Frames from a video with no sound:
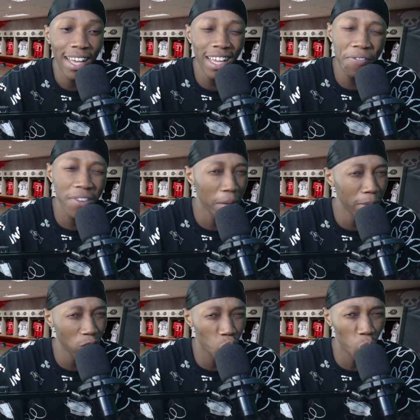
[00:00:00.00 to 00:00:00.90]
Even
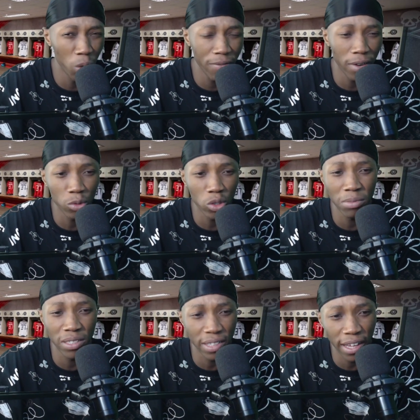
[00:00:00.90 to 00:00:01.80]
AmaZulu, if I'm not
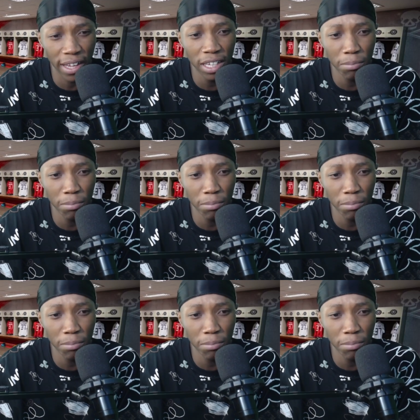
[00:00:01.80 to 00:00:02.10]
mistaken,